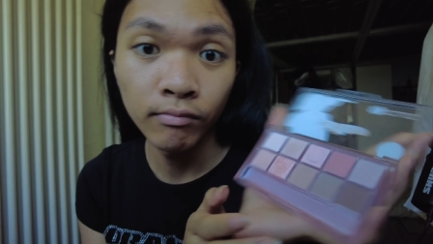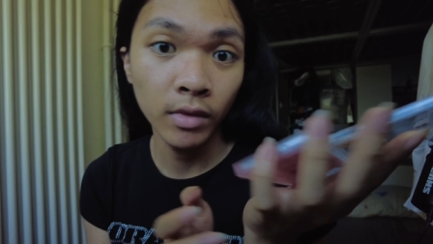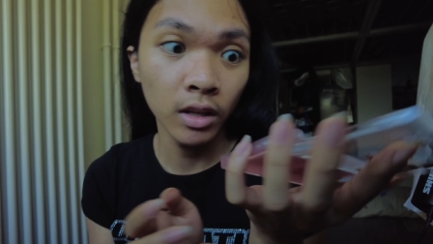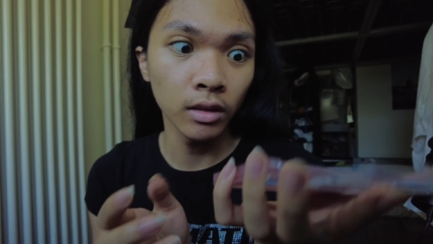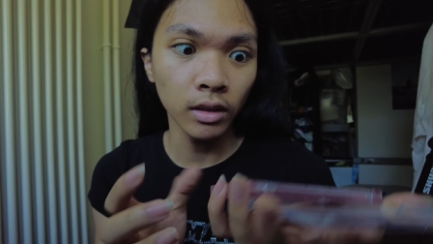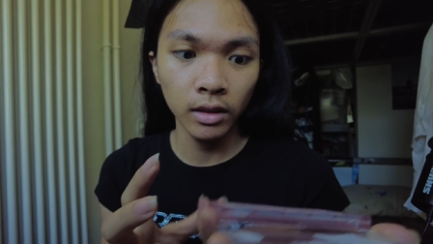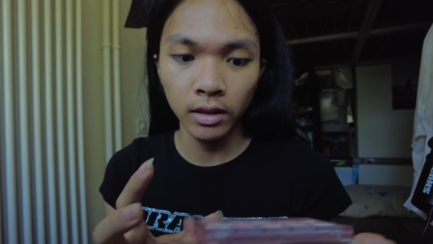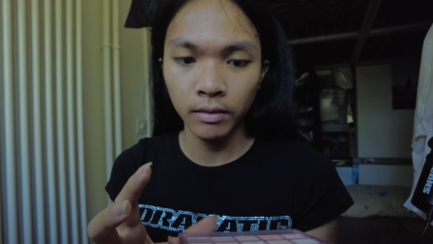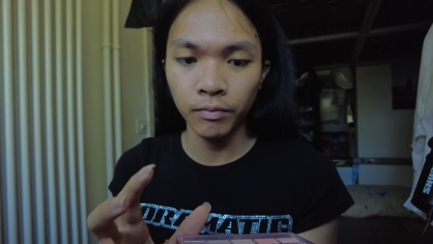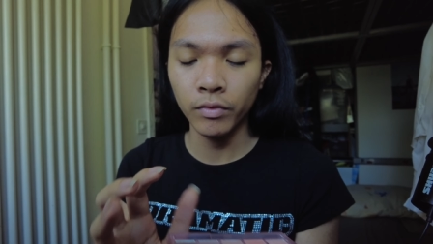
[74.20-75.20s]
a
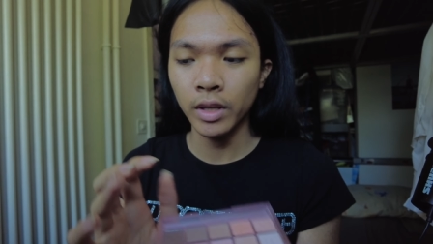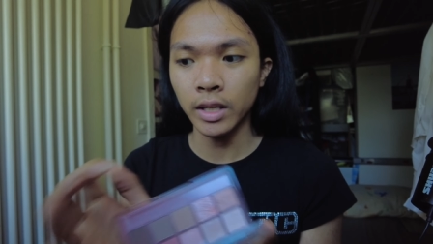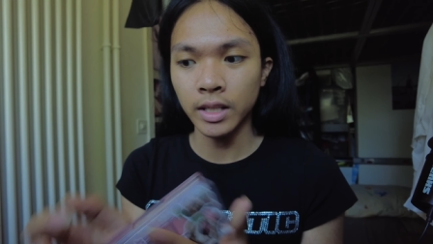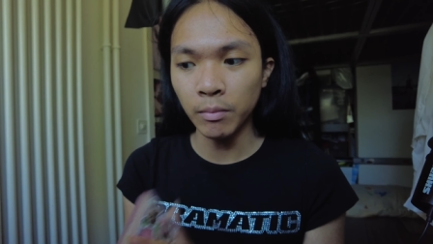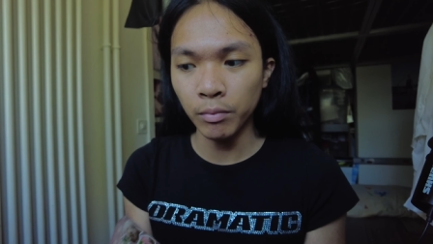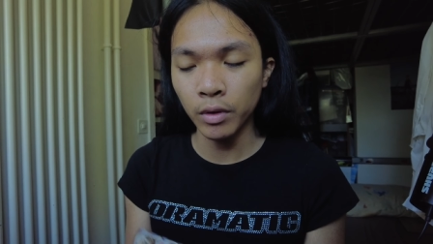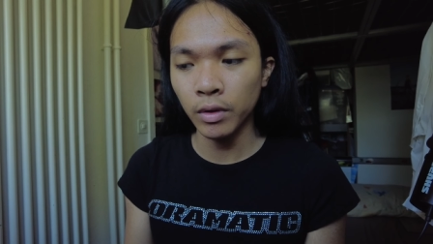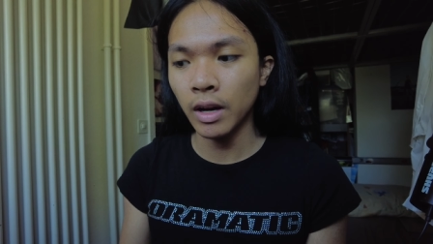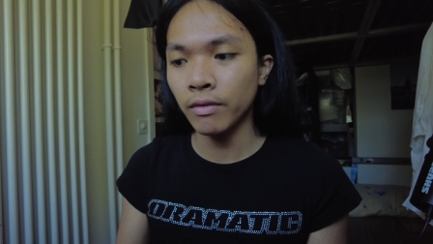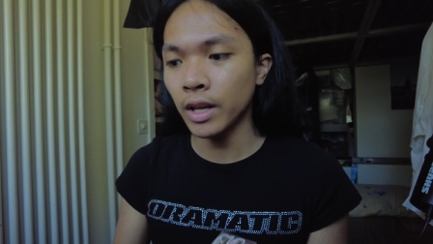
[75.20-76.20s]
look, like a
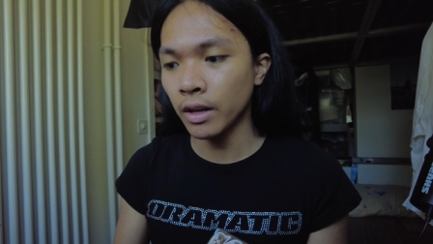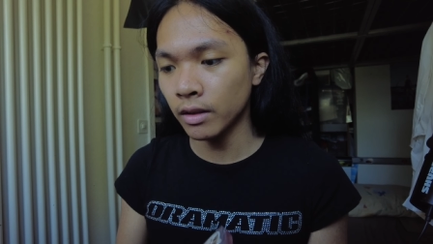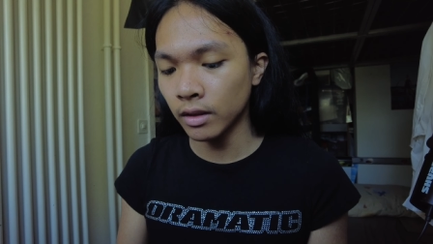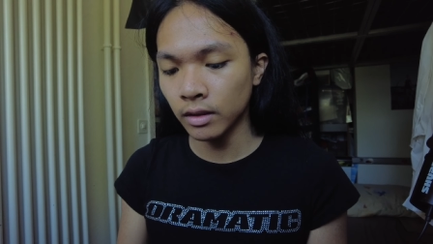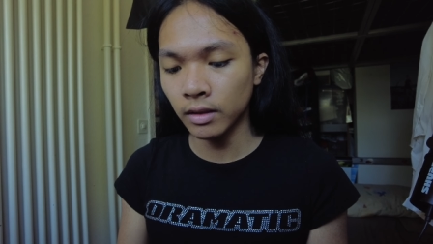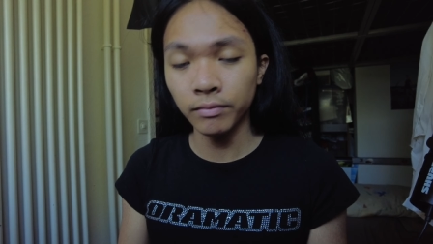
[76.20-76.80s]
simple everyday look.